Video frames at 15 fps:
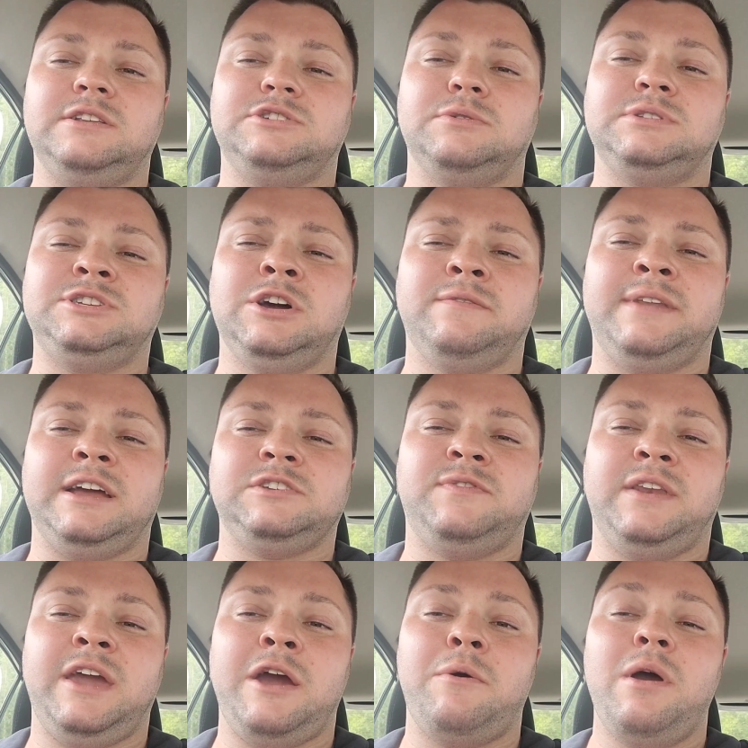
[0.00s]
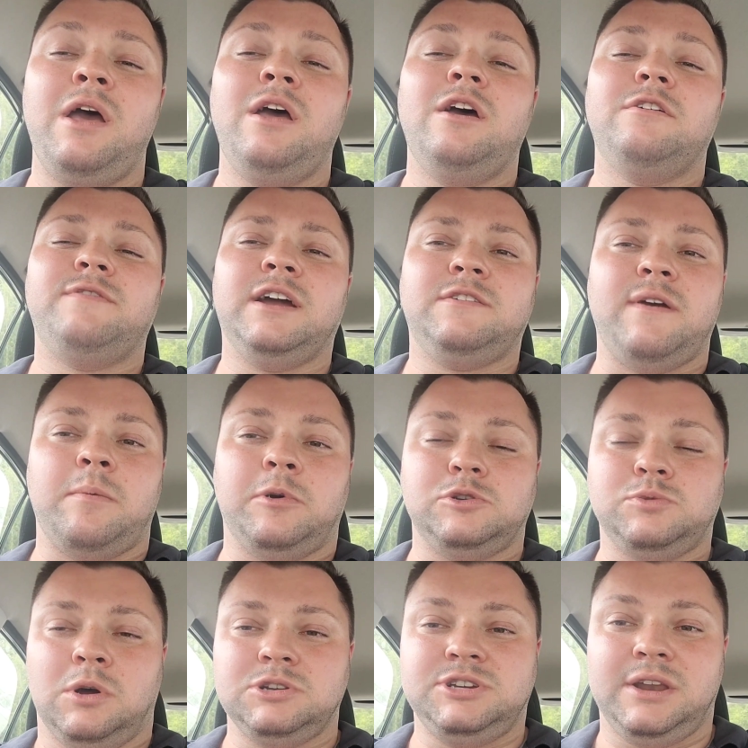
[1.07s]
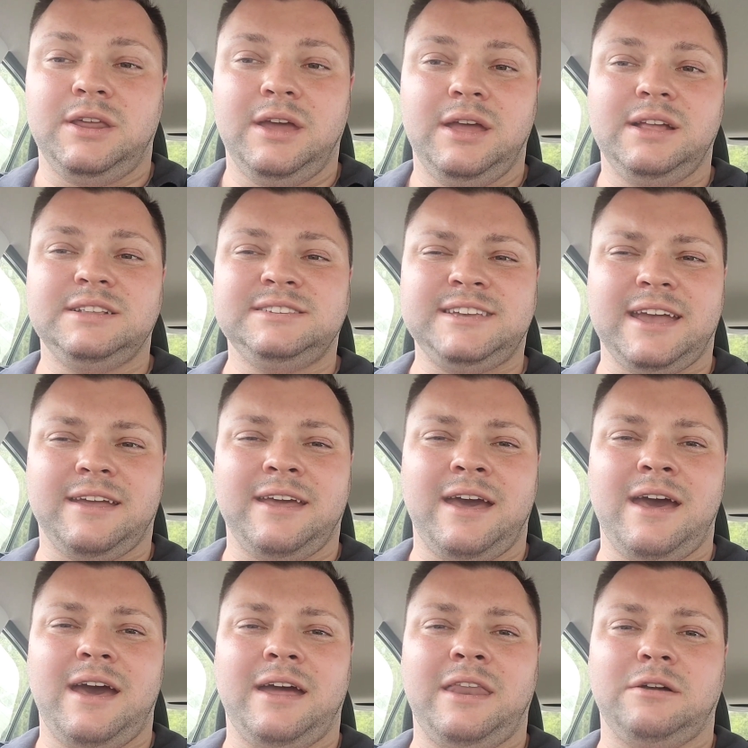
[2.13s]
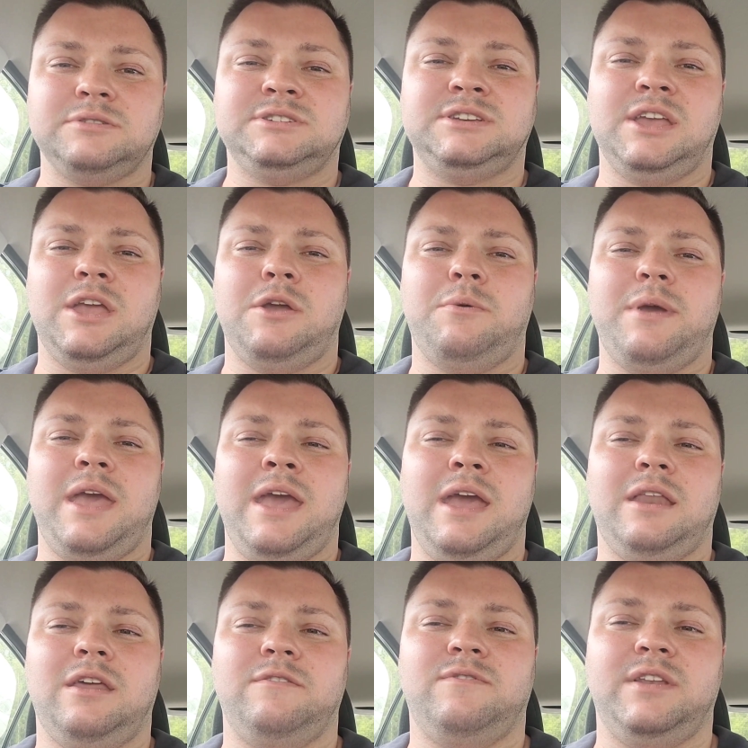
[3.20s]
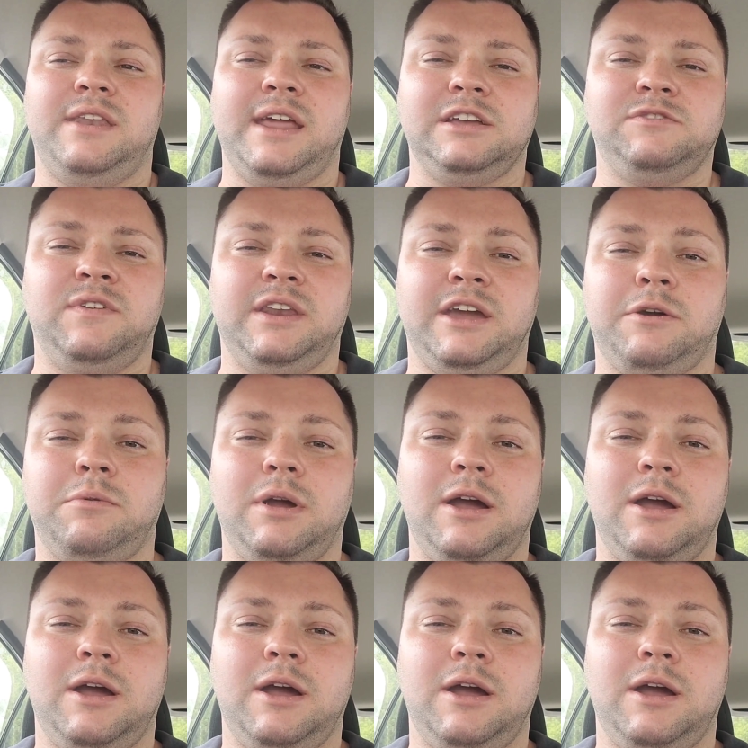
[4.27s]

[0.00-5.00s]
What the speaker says: So until the next video, thank you very much for watching, take care, and I'll see you in the next video.